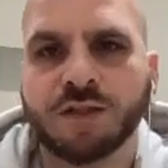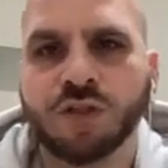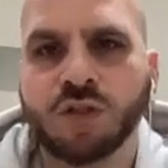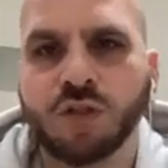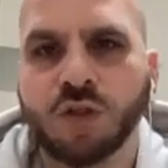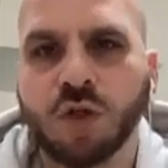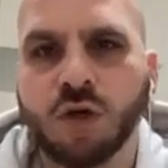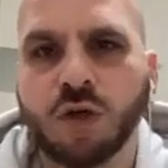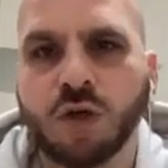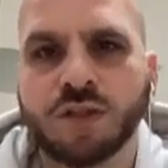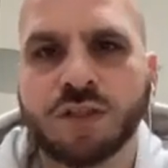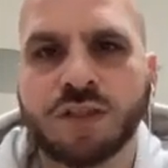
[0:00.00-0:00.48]

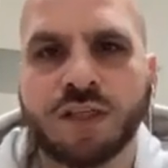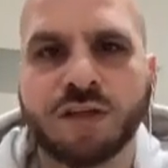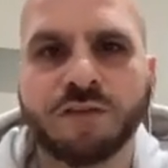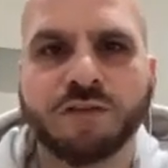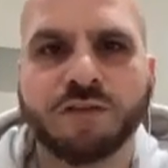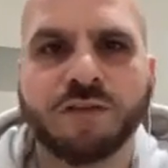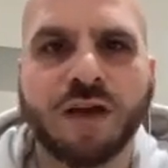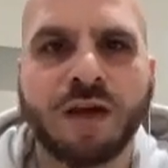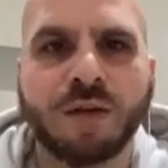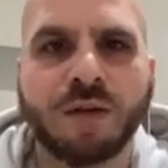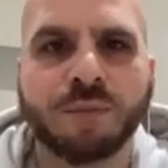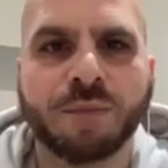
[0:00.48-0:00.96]
toxic
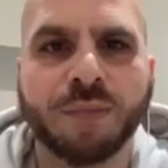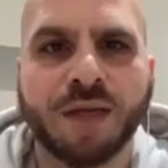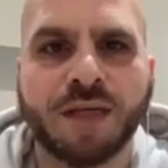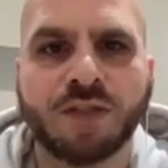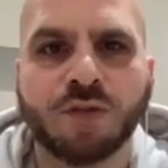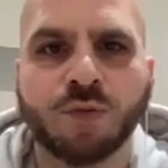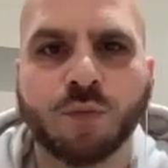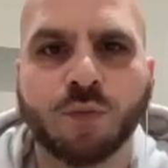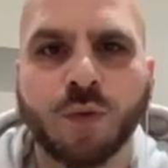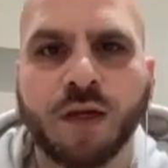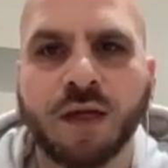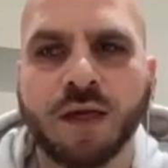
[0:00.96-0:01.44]
fan
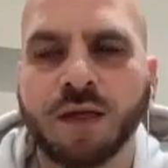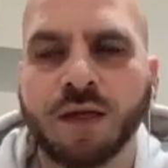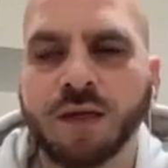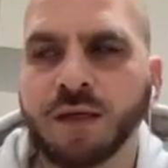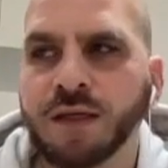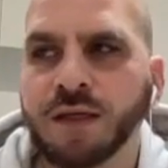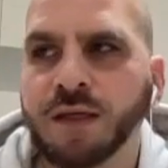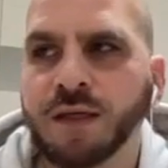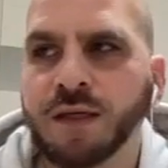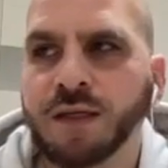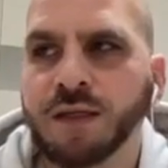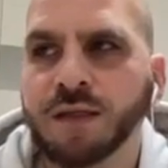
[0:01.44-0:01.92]
base
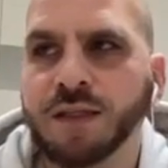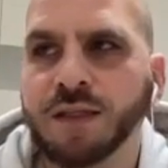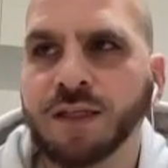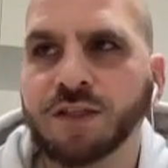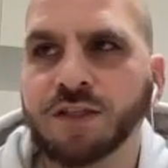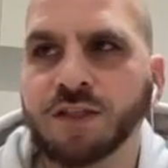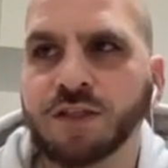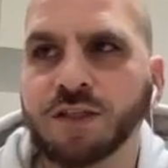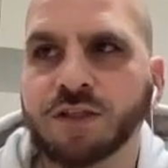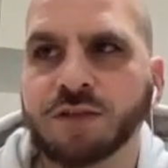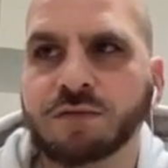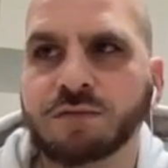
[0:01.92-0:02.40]
where they
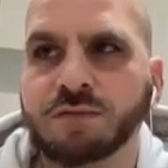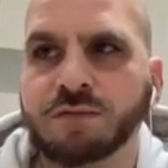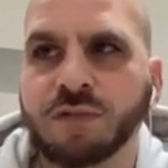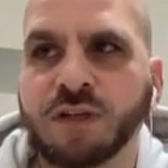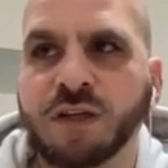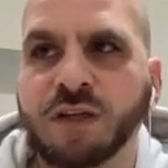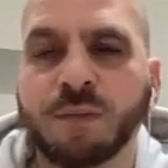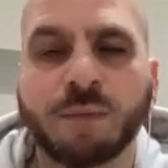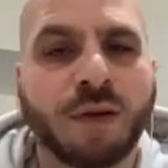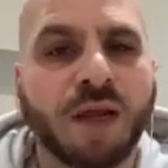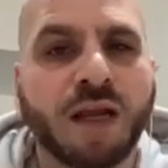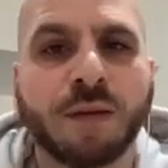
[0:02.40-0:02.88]
just
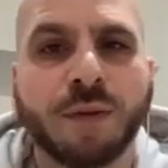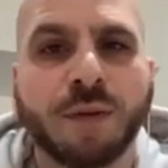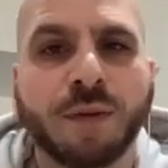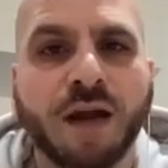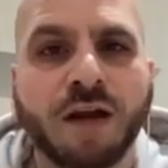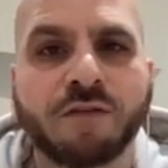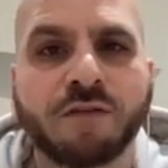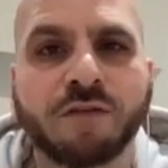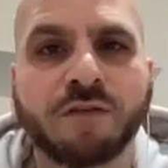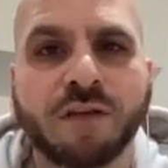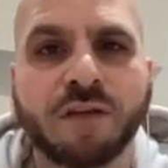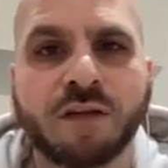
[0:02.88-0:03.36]
complain
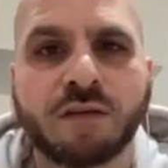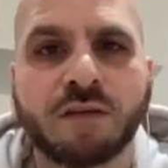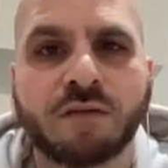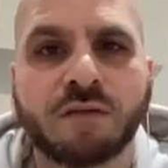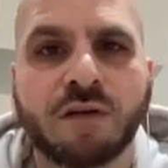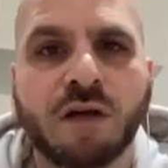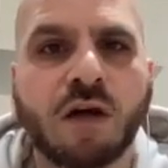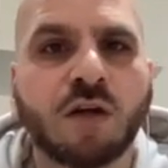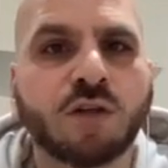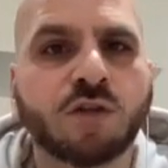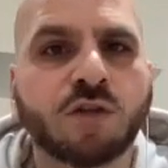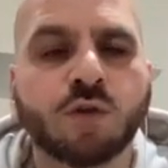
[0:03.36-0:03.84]
about everything.
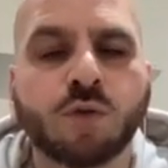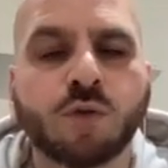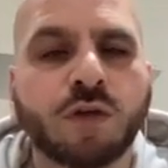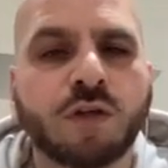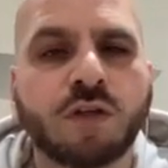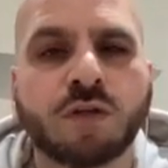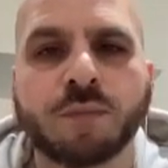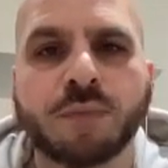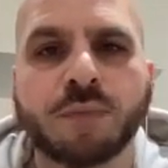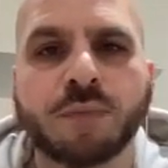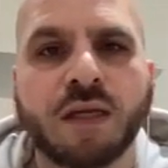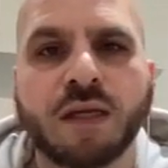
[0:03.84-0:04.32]
Arsenal
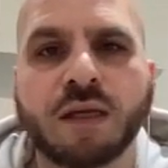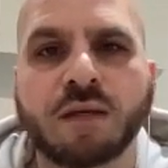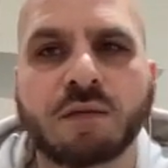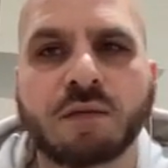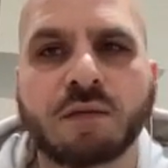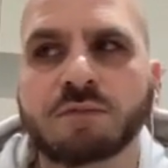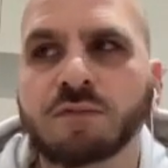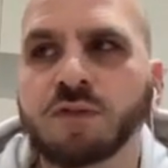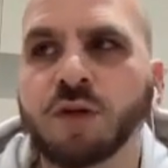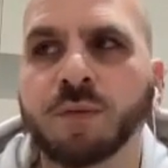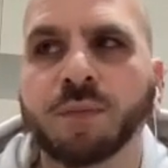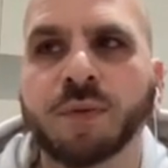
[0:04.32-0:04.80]
could
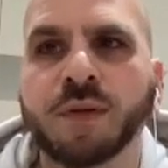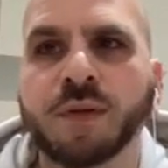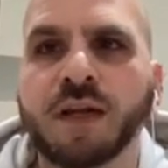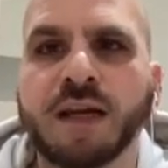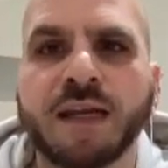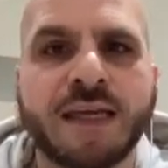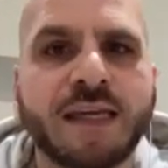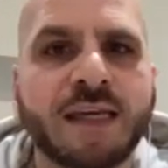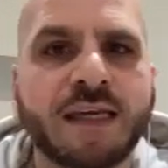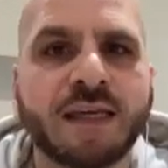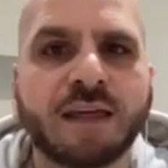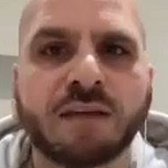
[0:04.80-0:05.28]
be top of the
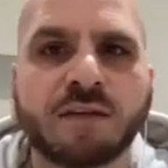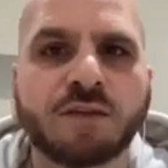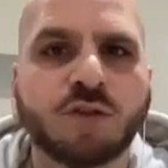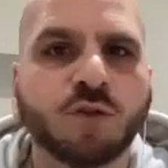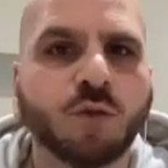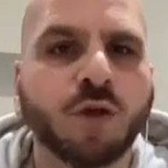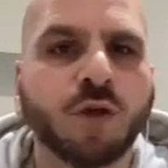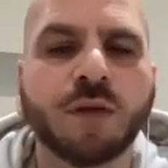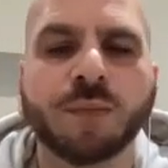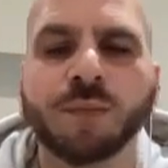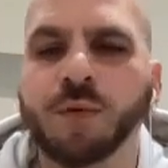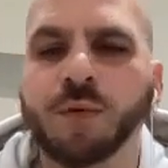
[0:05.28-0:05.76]
league,
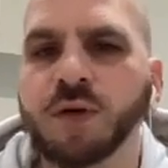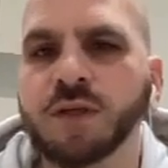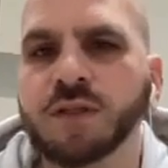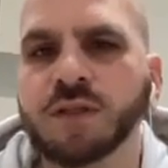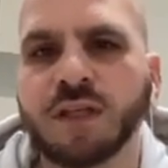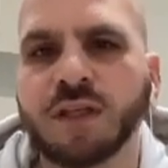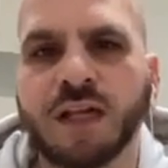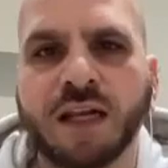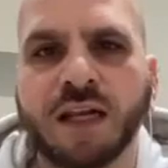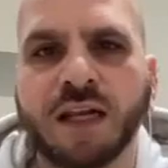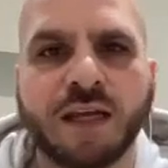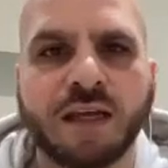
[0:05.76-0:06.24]
20
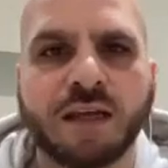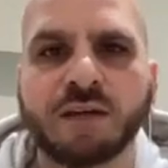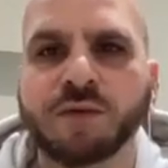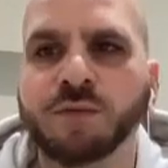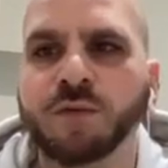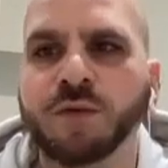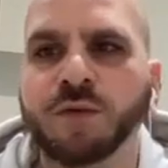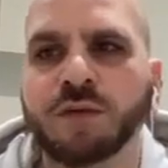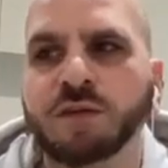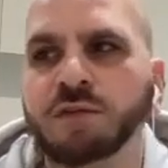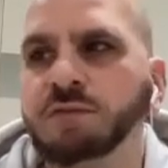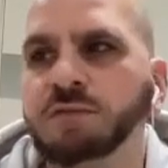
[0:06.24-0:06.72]
points clear
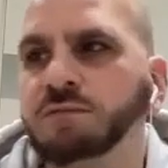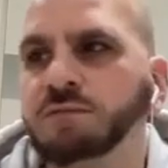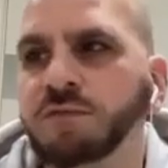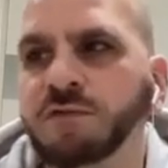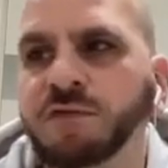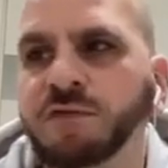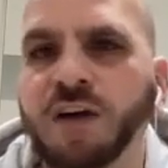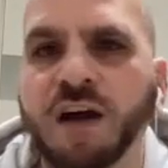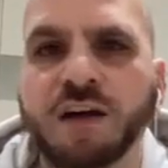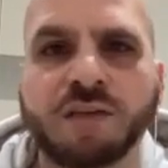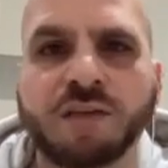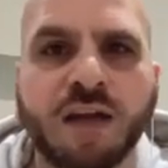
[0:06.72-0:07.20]
with
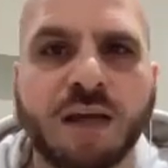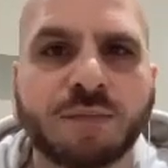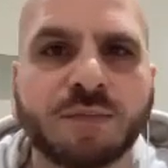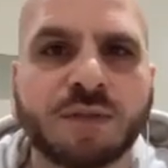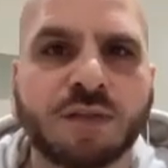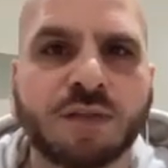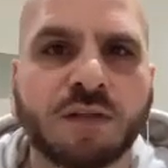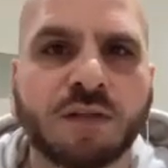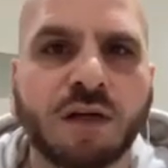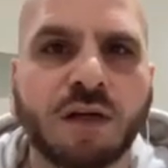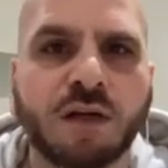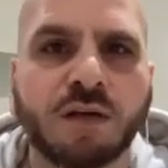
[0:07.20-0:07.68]
5
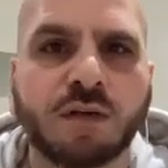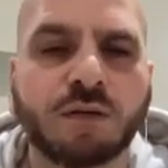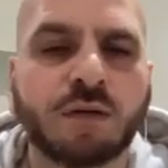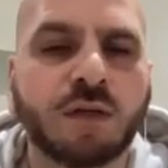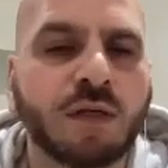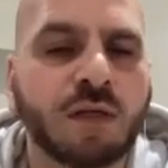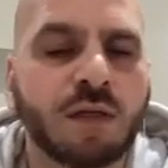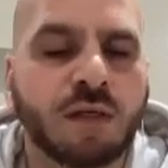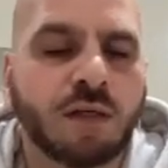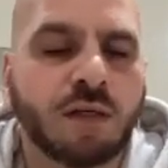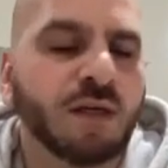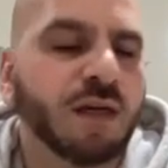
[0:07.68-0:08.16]
games to go,
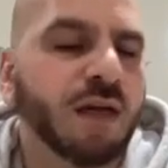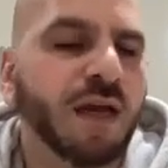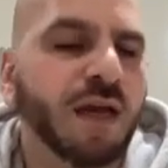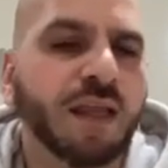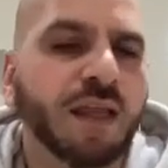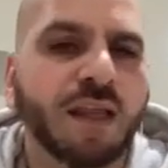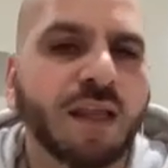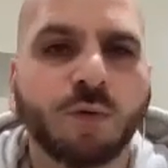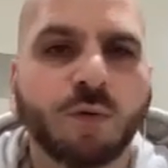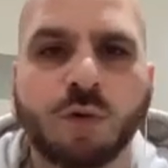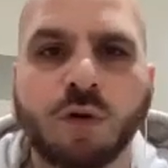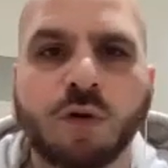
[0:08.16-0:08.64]

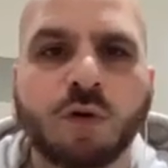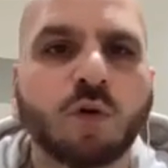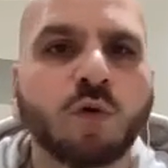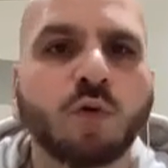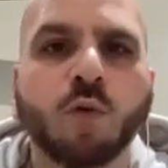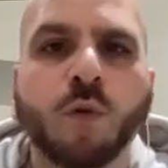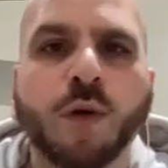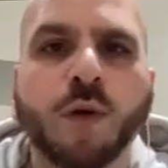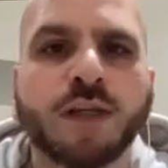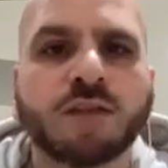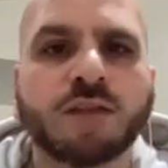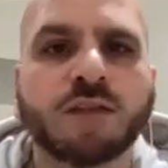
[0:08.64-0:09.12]
and they will
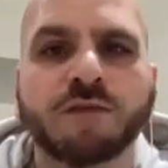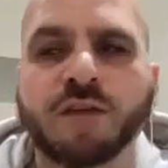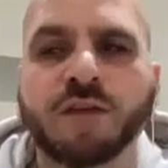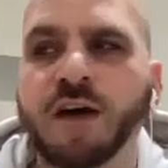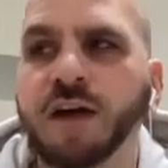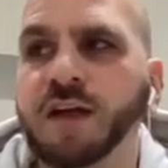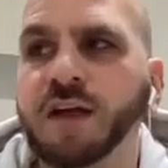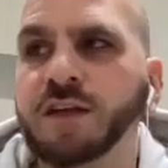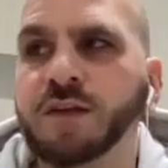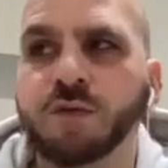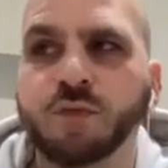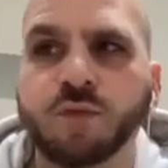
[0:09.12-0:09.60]
always
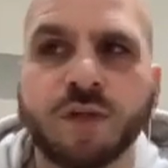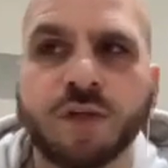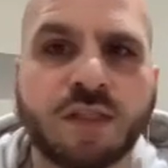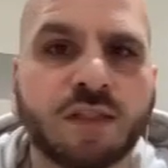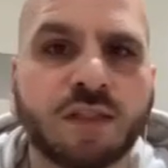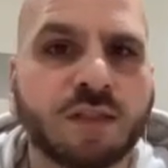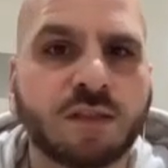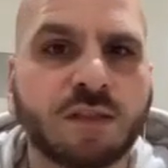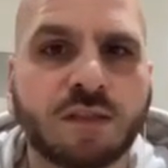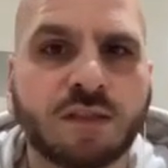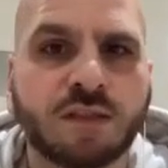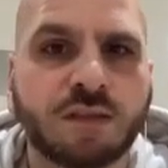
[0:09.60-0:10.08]
find a
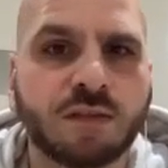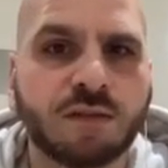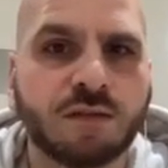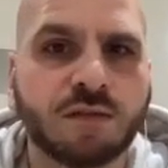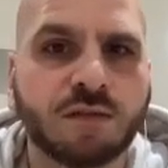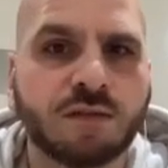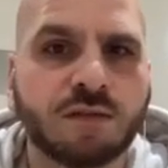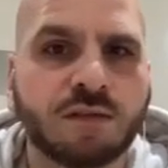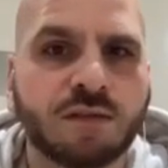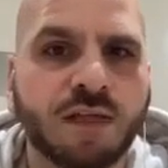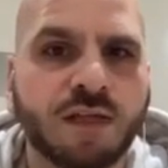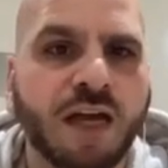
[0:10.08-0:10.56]
reason
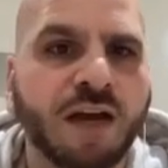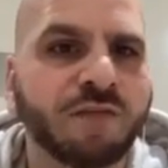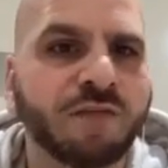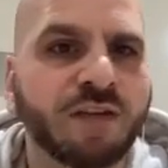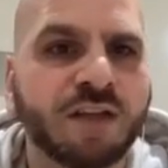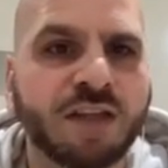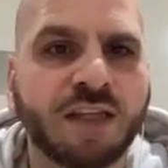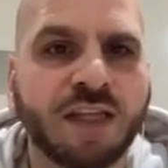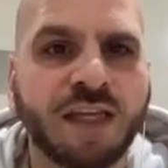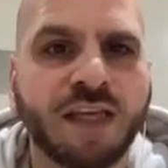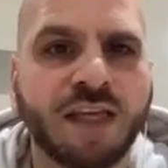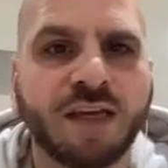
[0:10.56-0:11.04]
to have
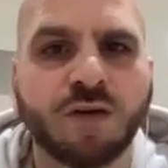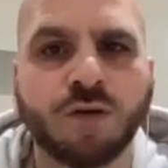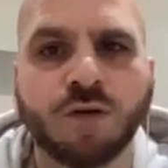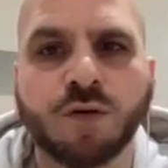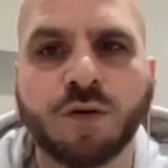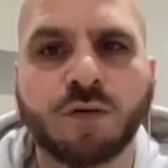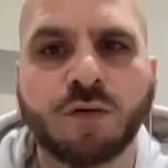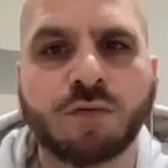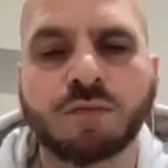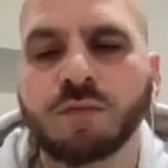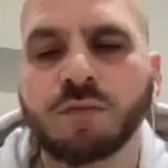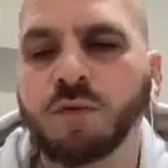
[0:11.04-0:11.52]
a dig
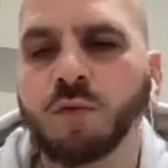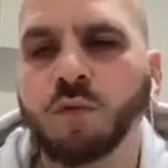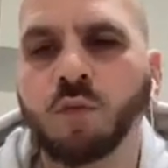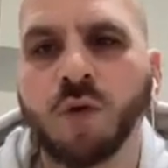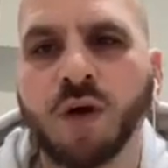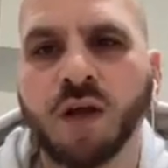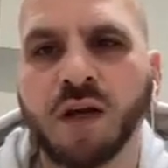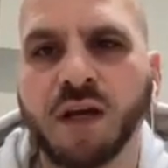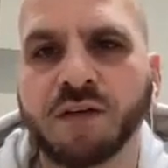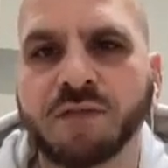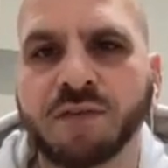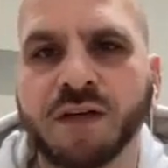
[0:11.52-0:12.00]
or
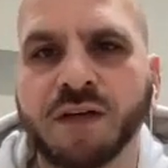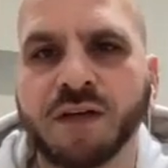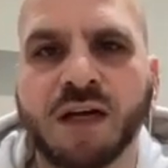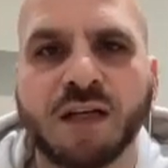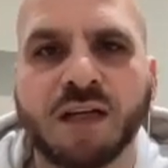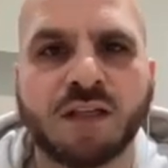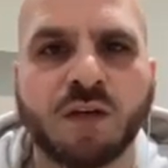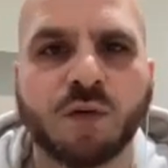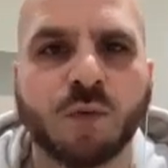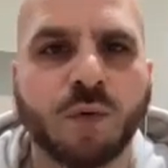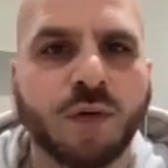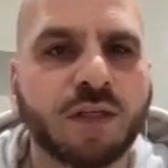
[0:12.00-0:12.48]
whatever.
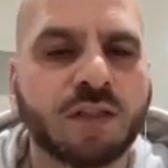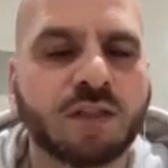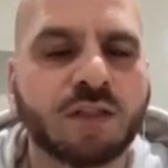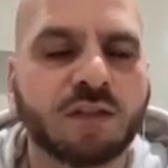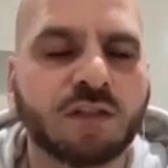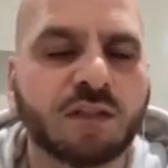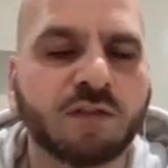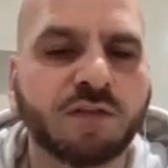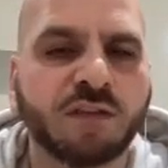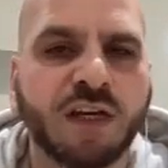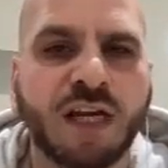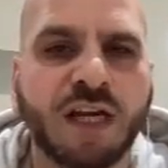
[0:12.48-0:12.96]
I don't know whether it's
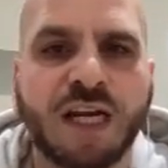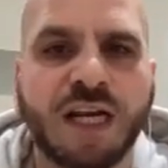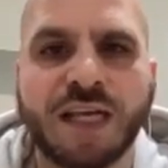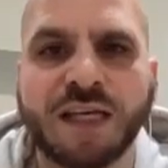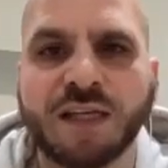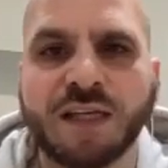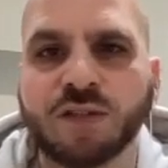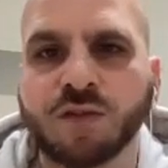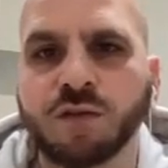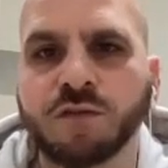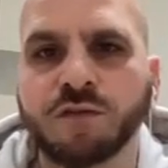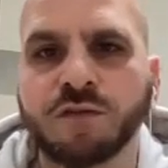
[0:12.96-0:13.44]
just for
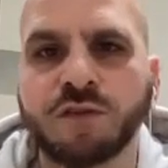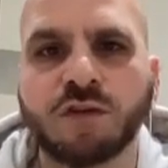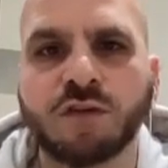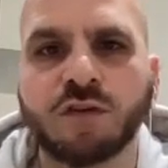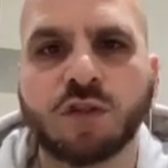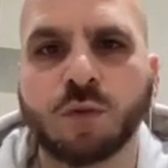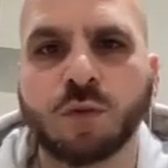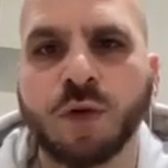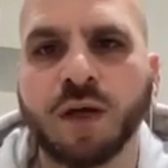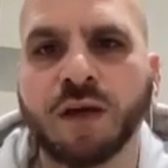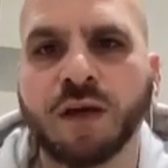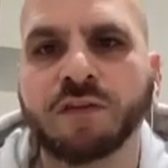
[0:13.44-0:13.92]
clicks or
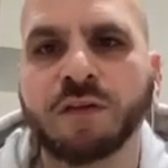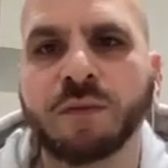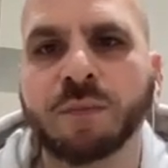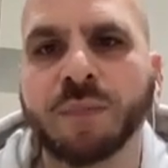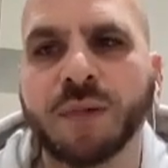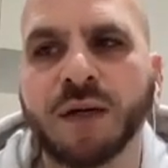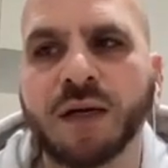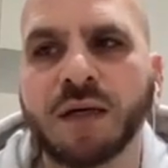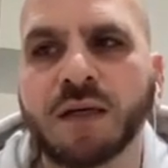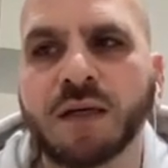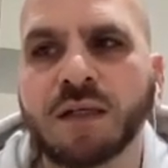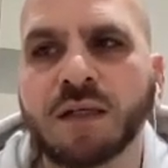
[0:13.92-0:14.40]
views or whatever,
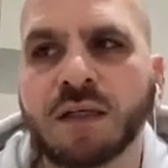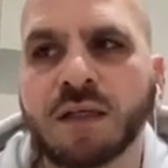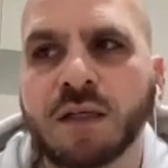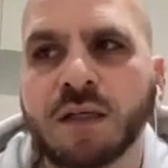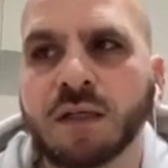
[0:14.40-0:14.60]
but